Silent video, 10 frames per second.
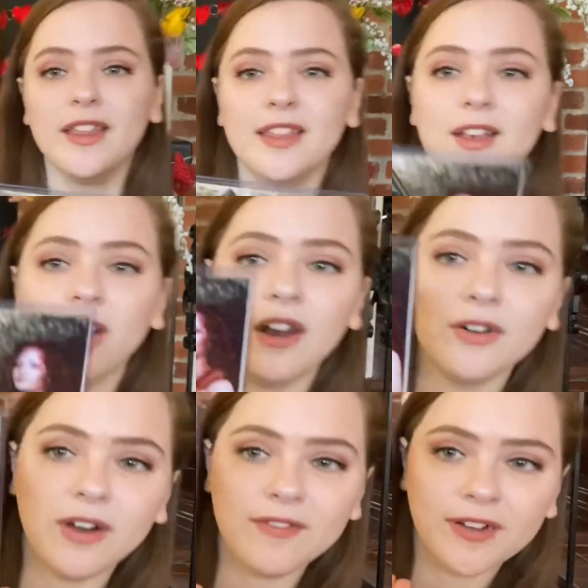the
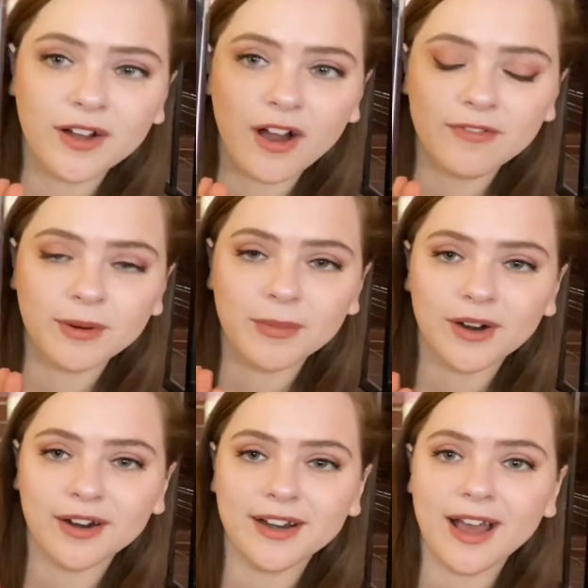autograph I got from
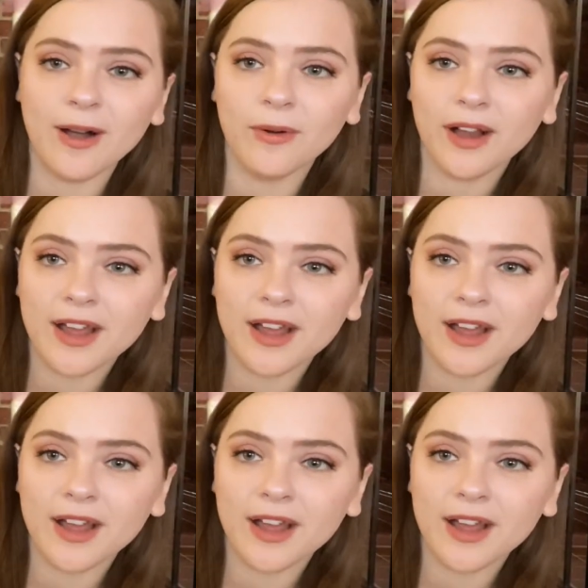her. Now,